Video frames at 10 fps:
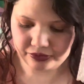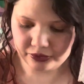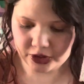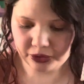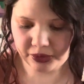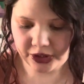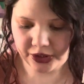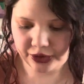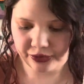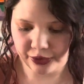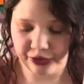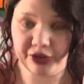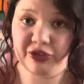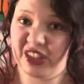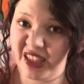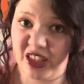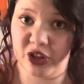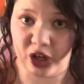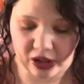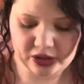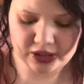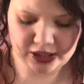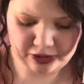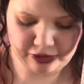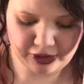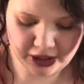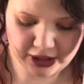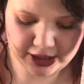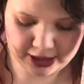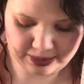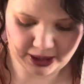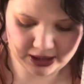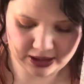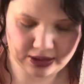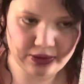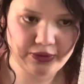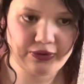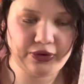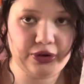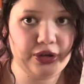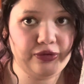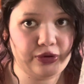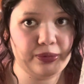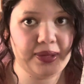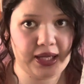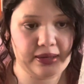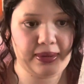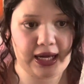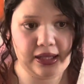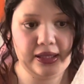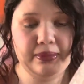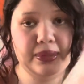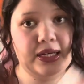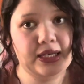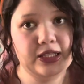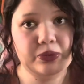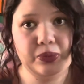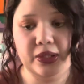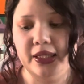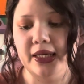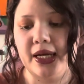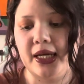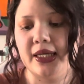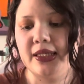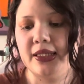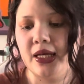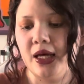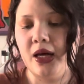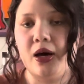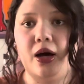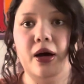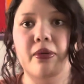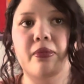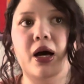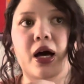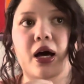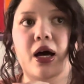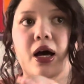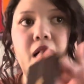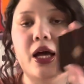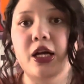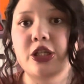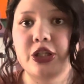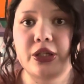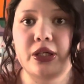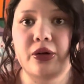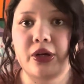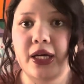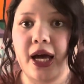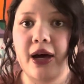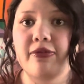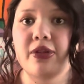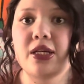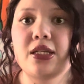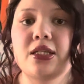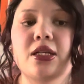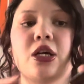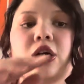This retails for $56. It is very expensive for a 4-pan palette, but it is really nice. I actually already have this.